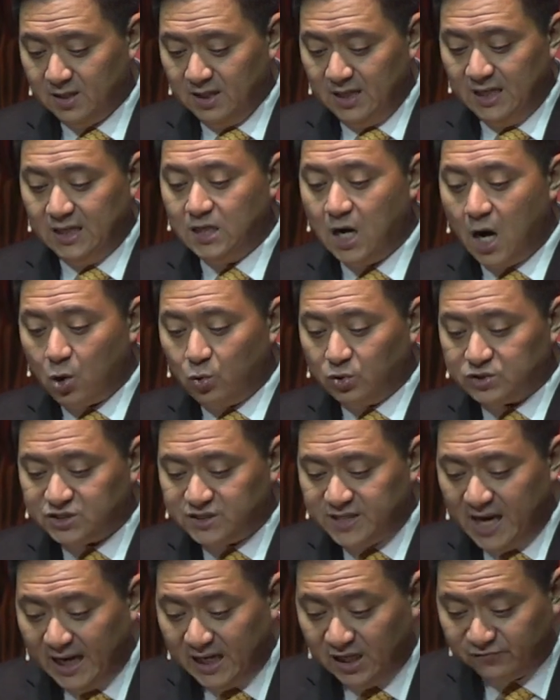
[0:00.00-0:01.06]
Enoch was
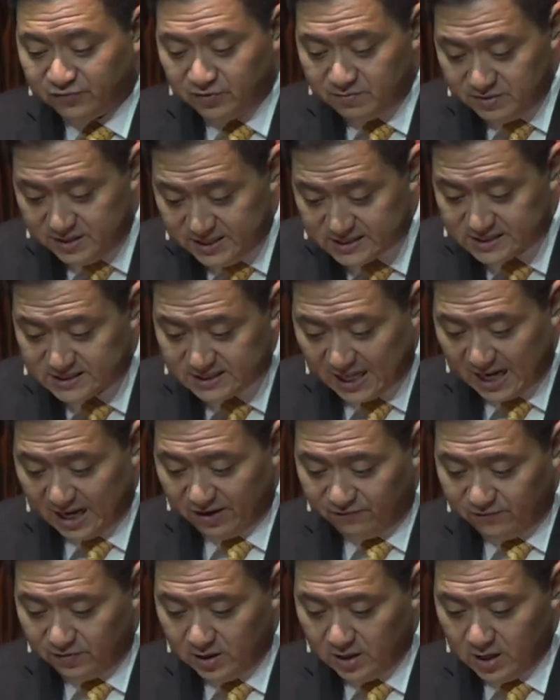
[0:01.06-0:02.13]
taken from this life
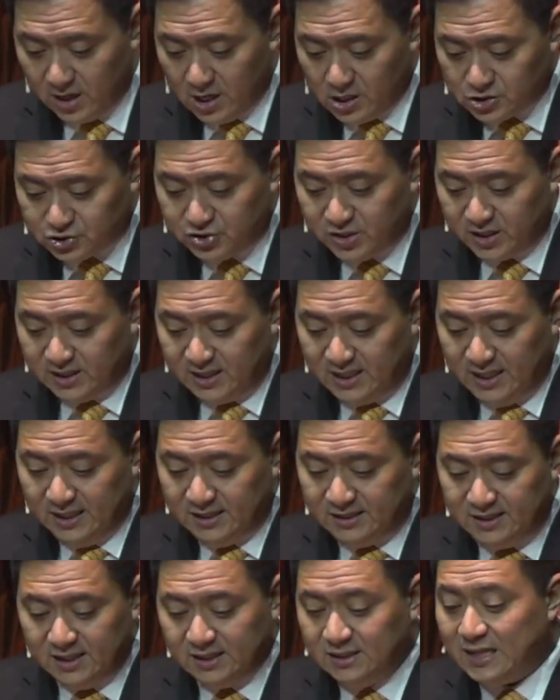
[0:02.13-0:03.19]
so that he
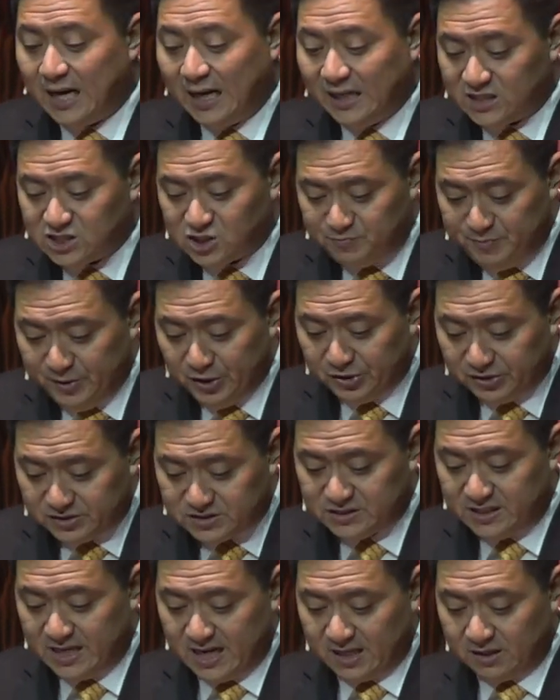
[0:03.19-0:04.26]
did not experience
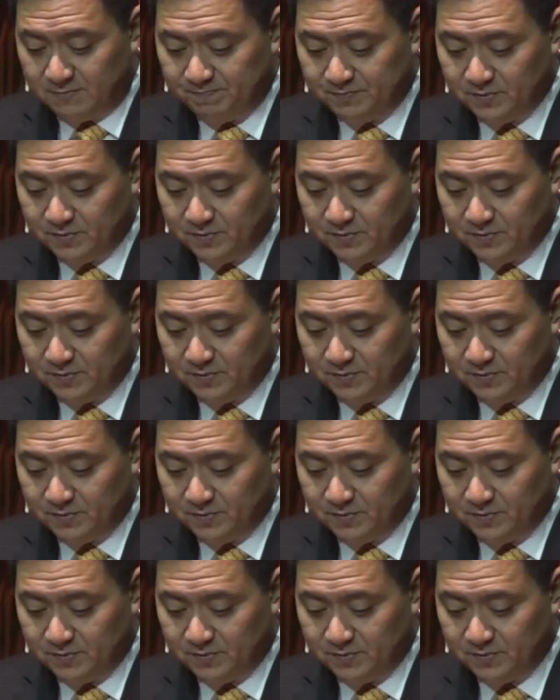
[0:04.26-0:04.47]
death.